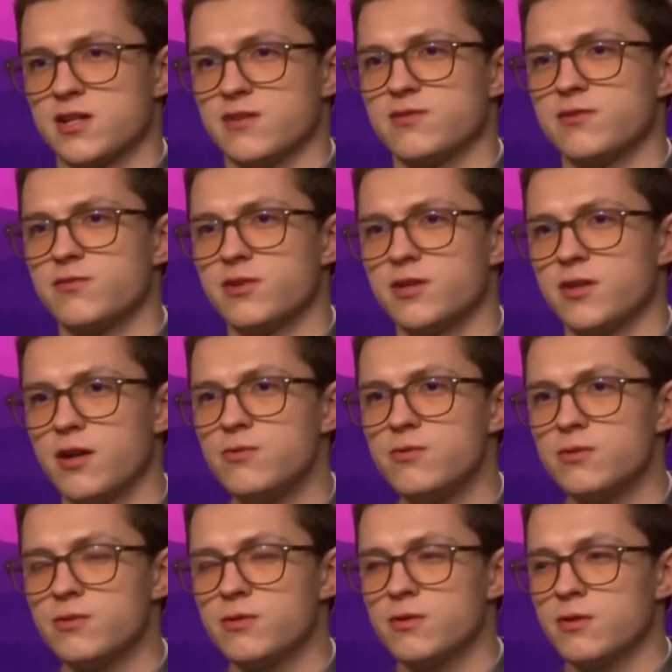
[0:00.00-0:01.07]
safety video.
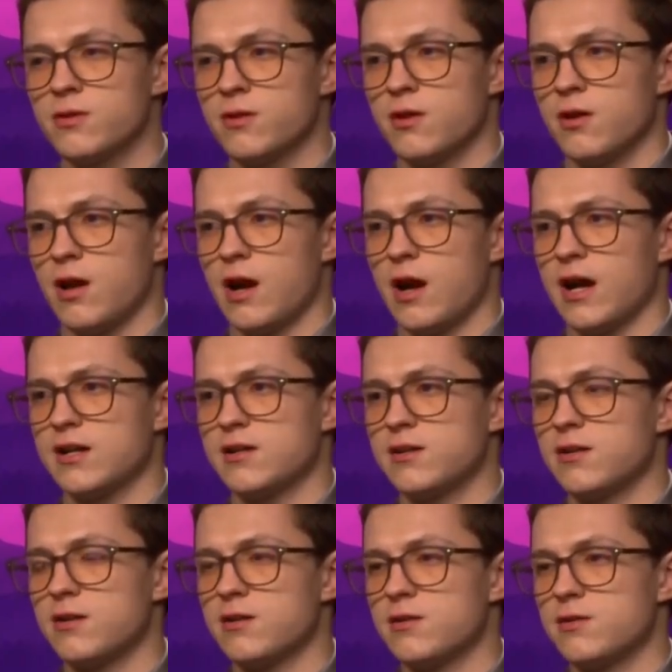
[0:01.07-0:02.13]
And
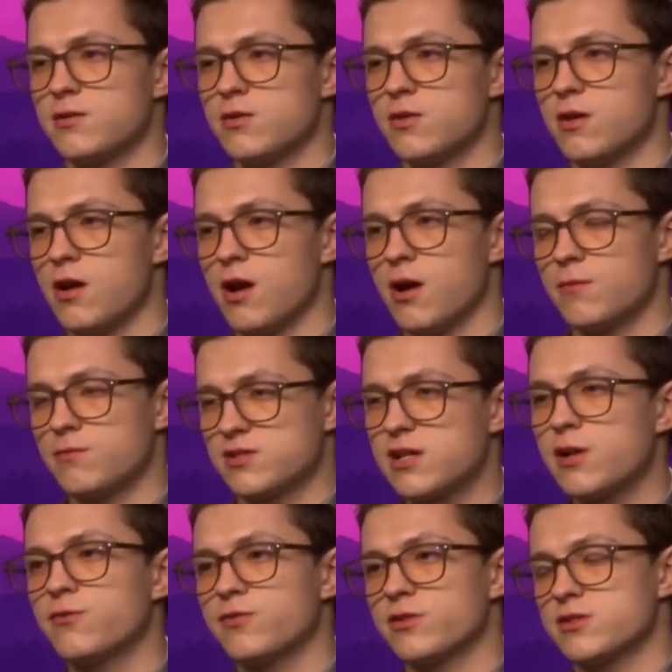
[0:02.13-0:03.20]

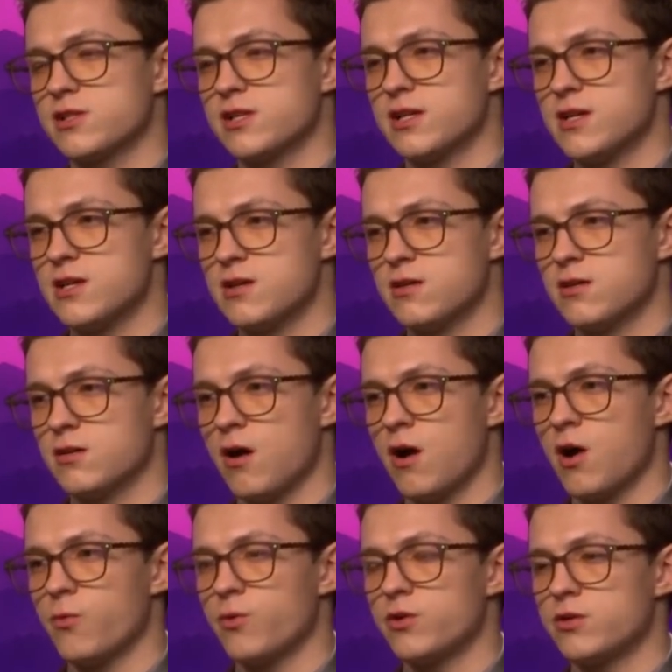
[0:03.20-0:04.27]
selflessly,
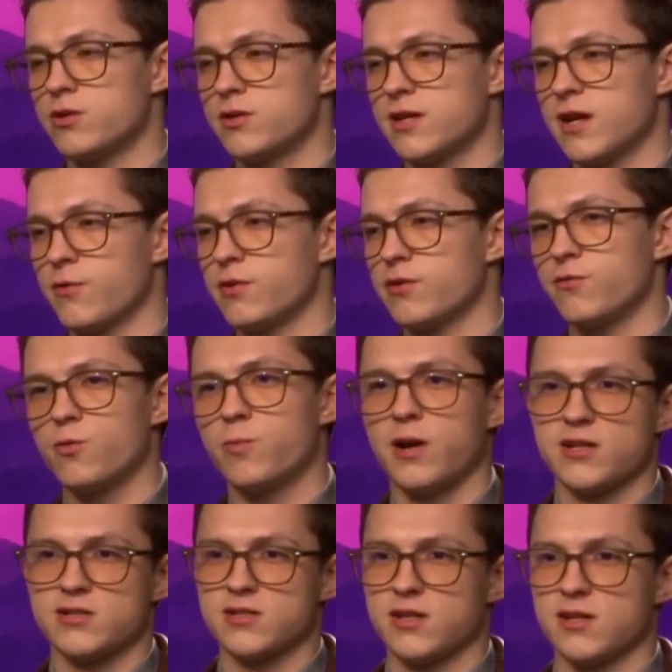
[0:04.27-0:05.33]
I would get rid of all
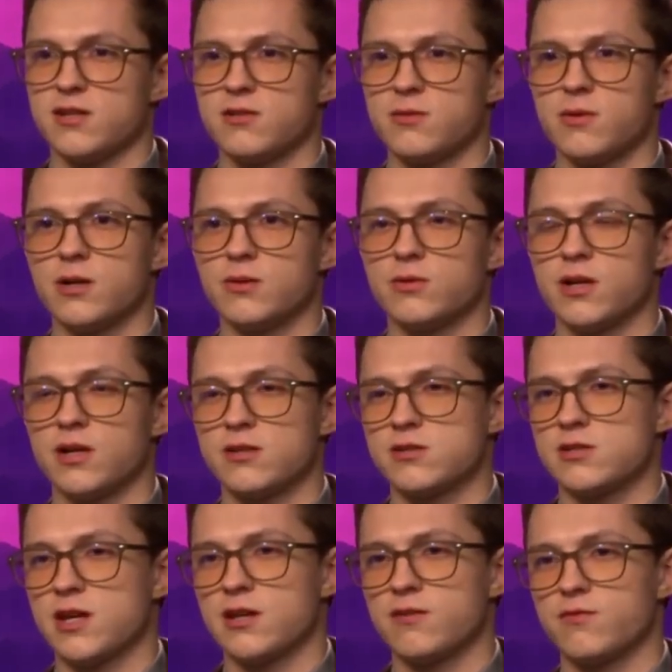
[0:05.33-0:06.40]
plastic in the world and
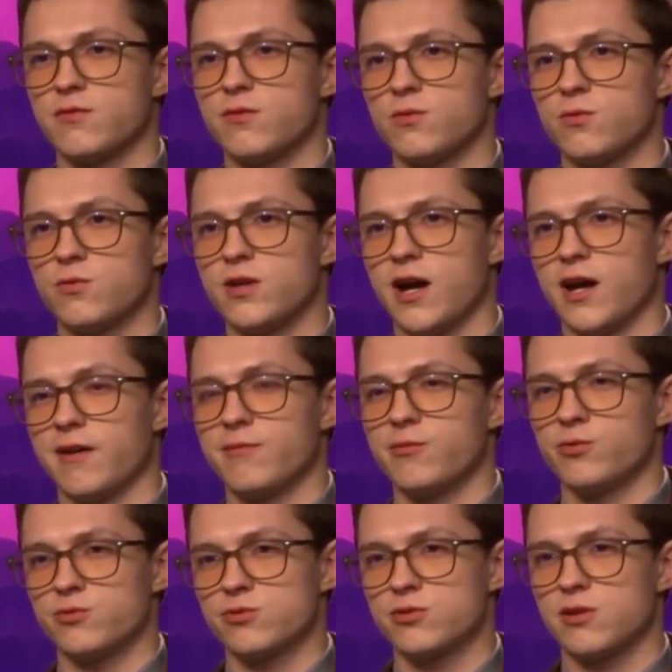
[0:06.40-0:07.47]
save all the
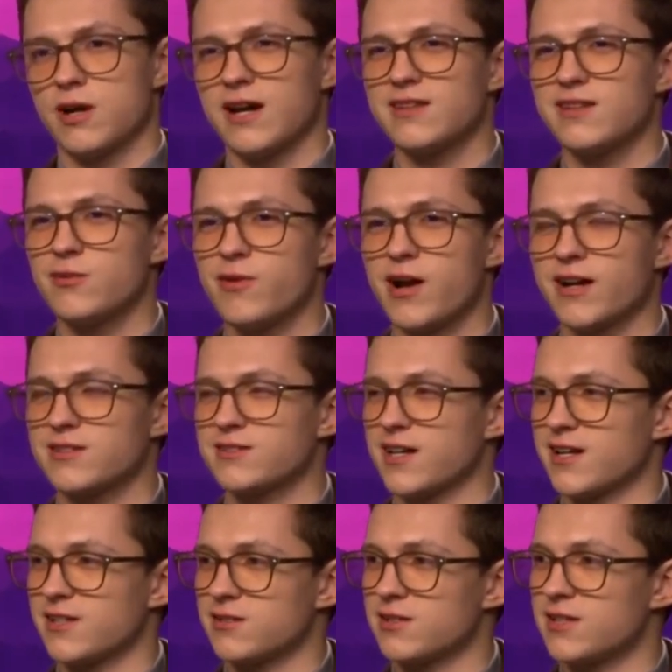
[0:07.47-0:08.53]
animals. And the
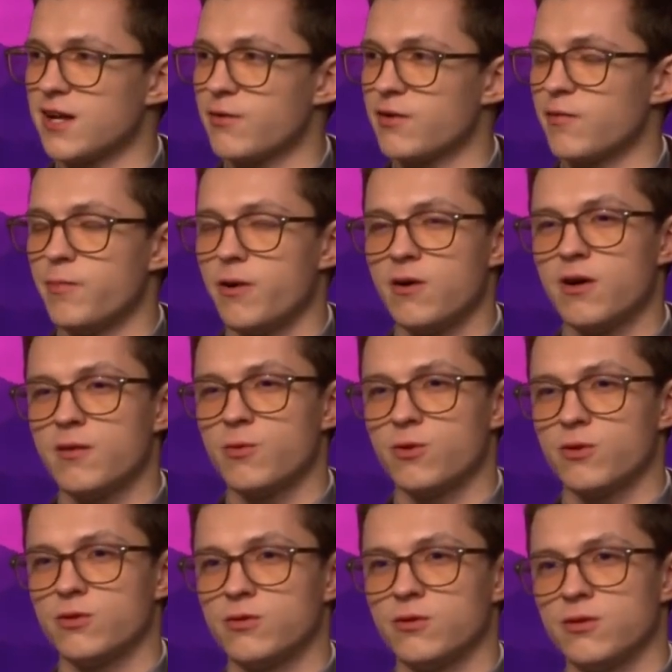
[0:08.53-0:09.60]
orangutans, I'd get rid of palm
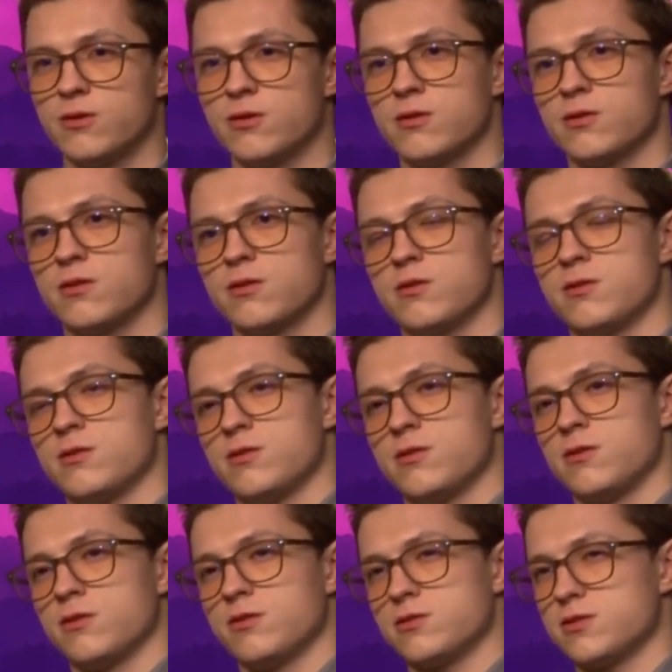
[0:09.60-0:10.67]
oil,
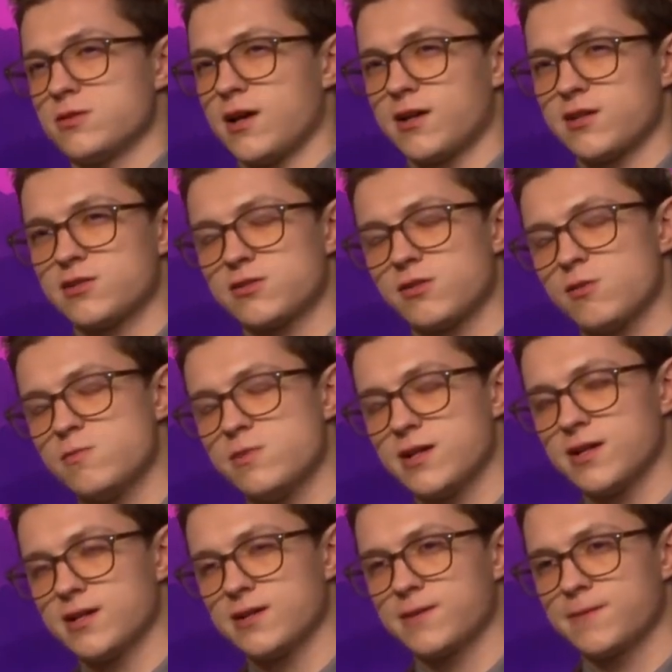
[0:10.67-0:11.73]
because that is so bad.